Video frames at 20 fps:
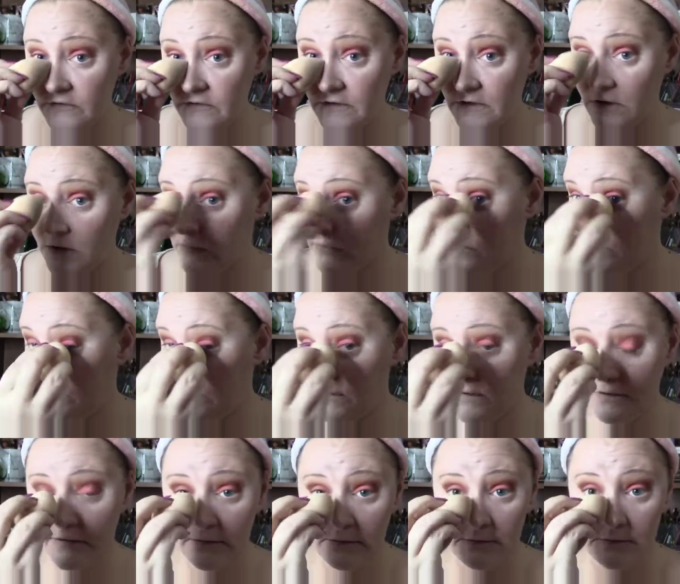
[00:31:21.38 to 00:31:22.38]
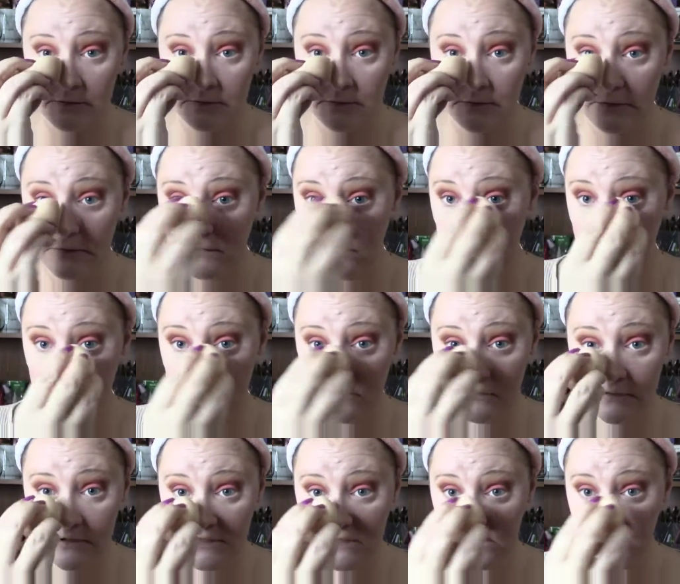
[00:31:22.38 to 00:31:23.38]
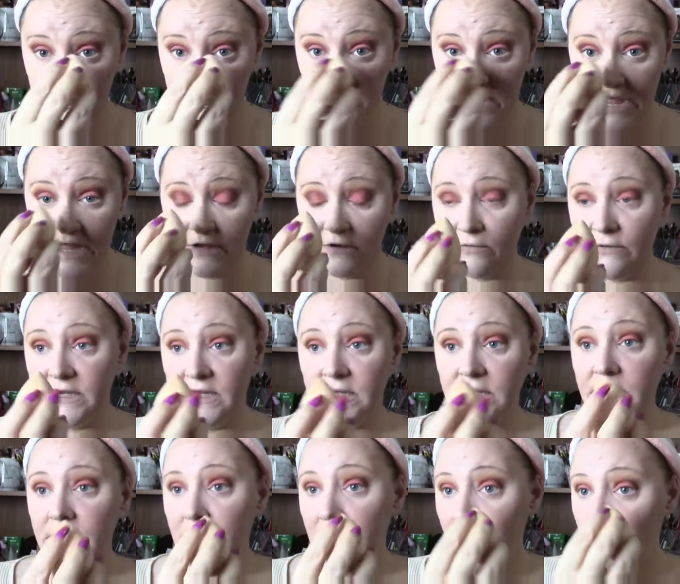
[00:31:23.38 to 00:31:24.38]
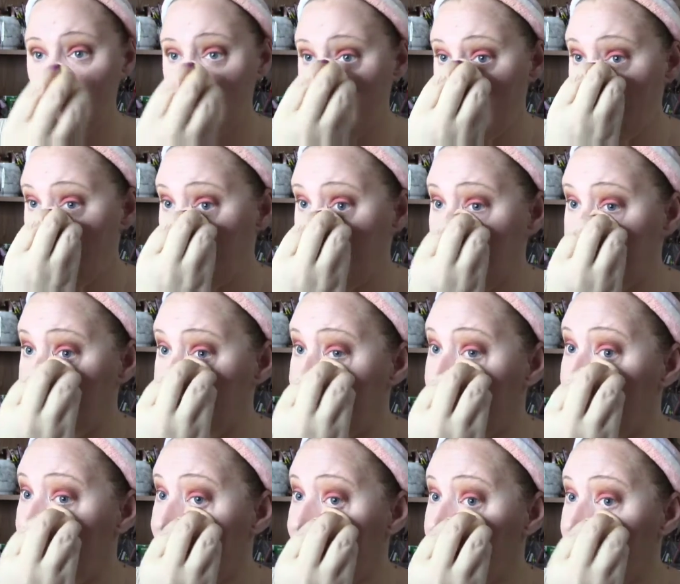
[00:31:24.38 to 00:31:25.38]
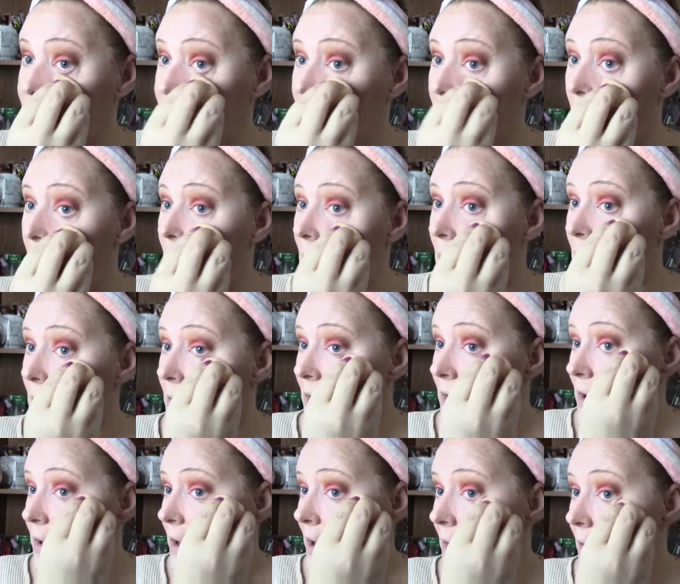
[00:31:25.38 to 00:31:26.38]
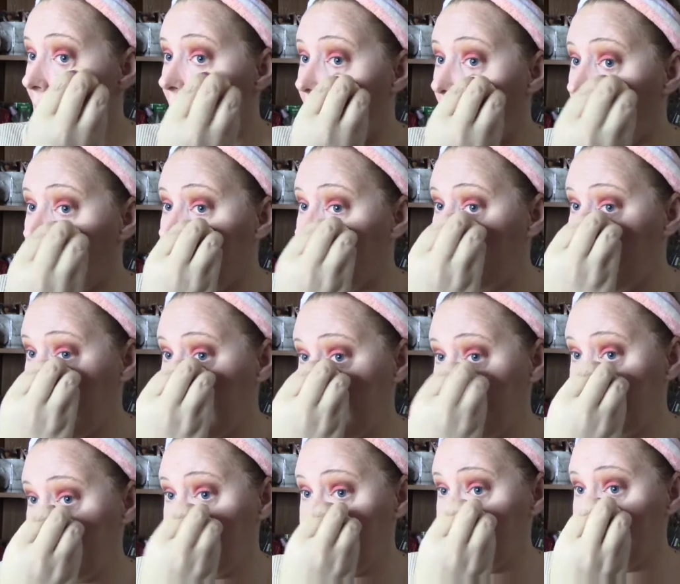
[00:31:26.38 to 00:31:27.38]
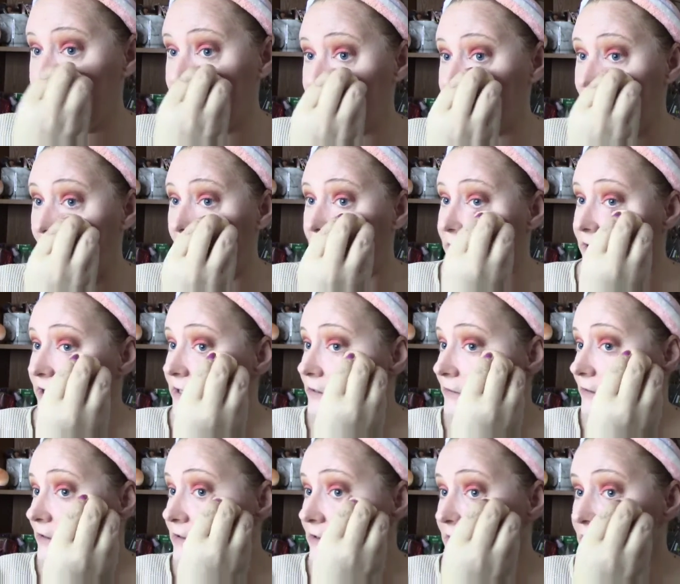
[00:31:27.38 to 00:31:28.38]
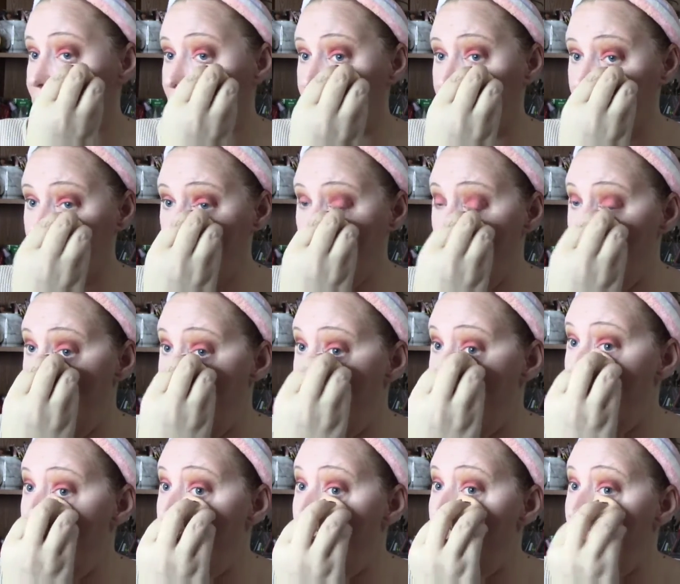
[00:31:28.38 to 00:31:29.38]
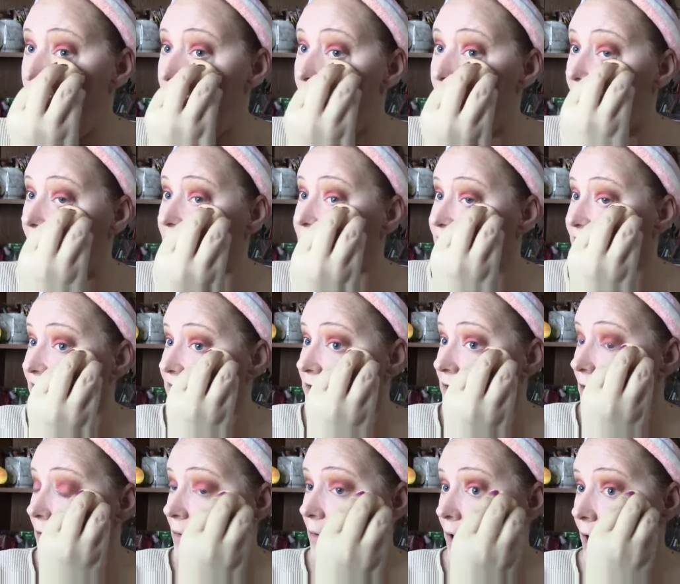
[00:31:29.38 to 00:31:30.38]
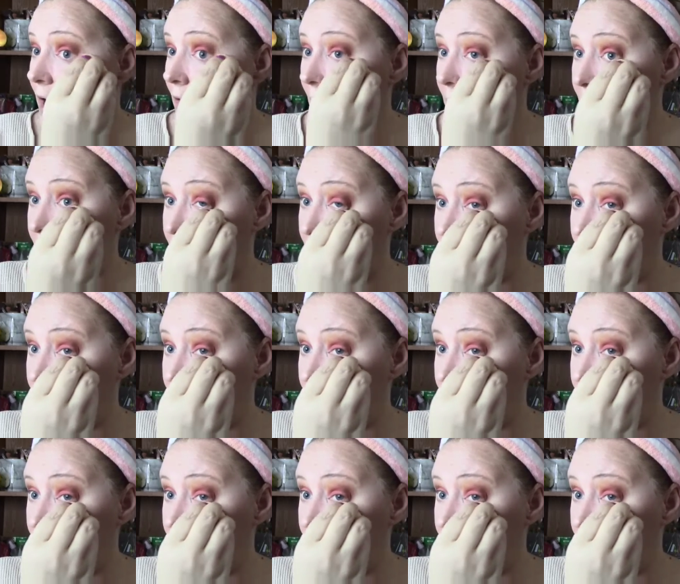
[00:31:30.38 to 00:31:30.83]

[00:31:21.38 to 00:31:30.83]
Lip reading: here where you do get the shadowing, and then brightness down here a little bit, and then go up.